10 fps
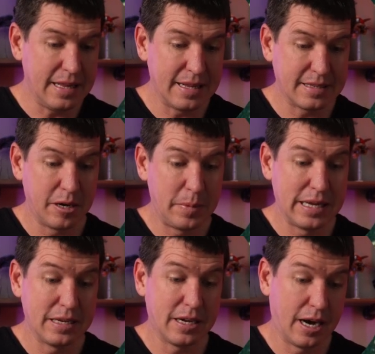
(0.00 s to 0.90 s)
That's going to be
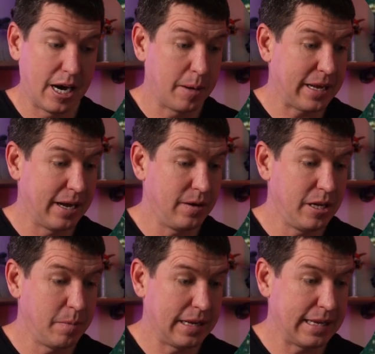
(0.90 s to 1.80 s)
in Cobb County.
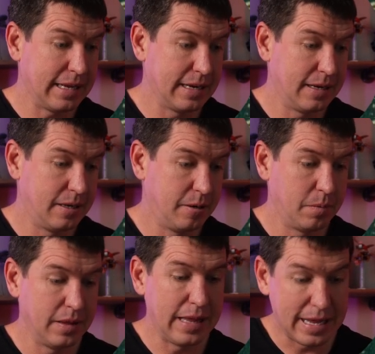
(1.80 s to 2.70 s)
You might get
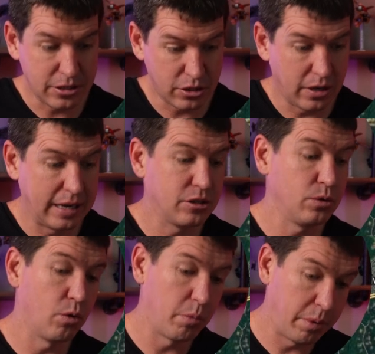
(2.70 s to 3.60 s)
Lassiter High
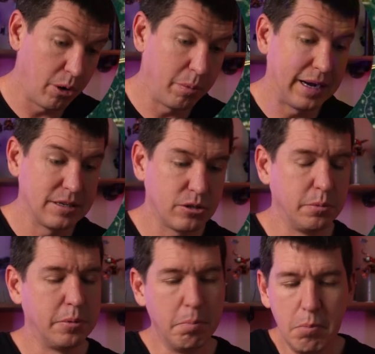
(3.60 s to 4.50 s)
School or Pope High School,
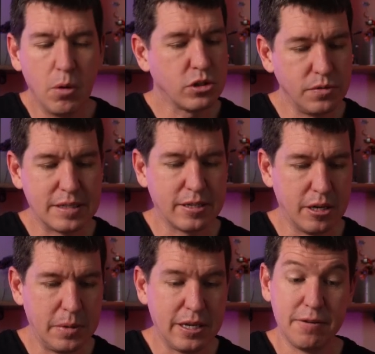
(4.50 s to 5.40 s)
but most of it's going
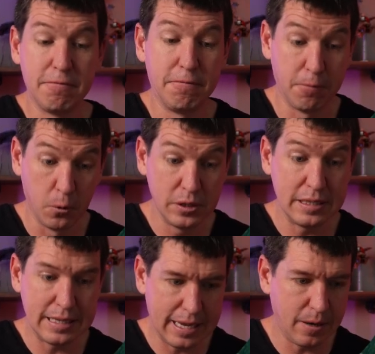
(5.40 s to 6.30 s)
to be in
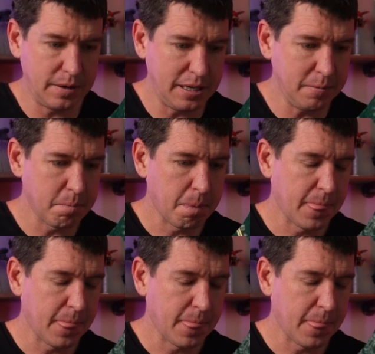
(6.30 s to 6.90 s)
Fulton County,